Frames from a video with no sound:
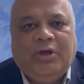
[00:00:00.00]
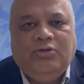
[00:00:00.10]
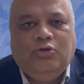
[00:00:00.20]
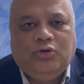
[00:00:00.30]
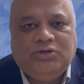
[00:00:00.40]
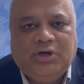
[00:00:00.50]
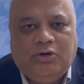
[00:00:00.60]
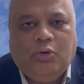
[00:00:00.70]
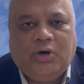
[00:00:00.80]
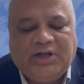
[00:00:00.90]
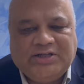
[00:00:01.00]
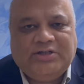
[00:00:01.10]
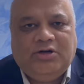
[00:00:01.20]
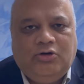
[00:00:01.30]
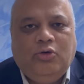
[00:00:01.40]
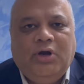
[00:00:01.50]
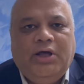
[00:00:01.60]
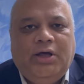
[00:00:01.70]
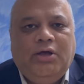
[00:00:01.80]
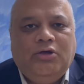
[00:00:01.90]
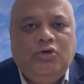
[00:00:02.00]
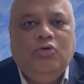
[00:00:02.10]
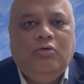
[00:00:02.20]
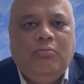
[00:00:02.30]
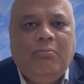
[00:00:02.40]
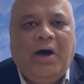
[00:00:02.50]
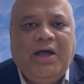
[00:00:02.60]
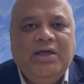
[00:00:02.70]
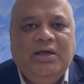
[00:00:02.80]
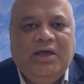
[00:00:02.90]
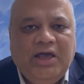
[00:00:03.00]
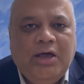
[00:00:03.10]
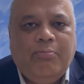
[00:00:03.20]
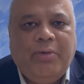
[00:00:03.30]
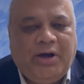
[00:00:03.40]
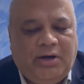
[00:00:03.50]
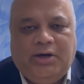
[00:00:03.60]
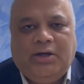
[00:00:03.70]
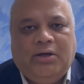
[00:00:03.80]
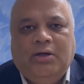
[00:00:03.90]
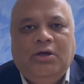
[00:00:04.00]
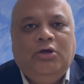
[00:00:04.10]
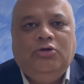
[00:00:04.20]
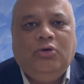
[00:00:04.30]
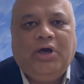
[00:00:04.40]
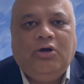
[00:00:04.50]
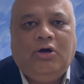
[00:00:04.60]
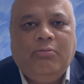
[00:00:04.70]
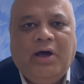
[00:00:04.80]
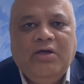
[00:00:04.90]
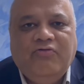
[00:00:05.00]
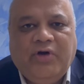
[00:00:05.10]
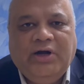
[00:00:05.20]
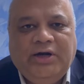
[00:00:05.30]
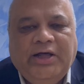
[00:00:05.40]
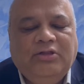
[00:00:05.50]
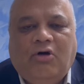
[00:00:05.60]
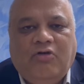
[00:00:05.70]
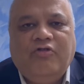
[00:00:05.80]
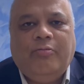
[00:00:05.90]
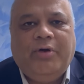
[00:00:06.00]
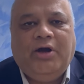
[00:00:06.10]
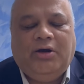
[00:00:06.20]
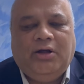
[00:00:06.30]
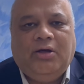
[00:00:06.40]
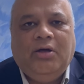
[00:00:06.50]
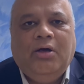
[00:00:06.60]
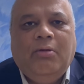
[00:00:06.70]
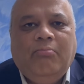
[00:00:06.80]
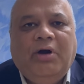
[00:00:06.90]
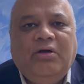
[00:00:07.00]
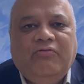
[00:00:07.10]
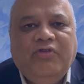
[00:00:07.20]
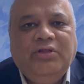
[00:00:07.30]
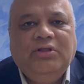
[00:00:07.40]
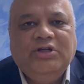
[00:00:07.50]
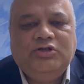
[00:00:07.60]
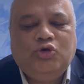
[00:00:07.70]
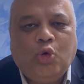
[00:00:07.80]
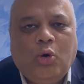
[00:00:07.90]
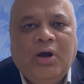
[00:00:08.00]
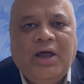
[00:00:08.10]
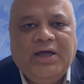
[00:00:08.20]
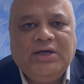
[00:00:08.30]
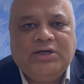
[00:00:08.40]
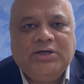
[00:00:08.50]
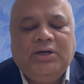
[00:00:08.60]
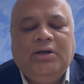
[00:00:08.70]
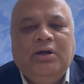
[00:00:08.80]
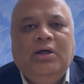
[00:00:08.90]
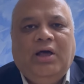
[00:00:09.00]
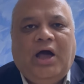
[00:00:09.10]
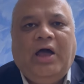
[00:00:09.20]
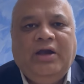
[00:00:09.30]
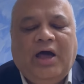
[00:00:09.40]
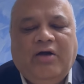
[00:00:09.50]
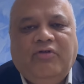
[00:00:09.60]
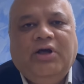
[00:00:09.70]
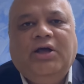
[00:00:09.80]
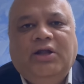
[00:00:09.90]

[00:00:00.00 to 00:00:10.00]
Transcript: those tokens. Today you buy a painting, you cannot buy 1/10 of a painting. But with this tokenization, and I have taken an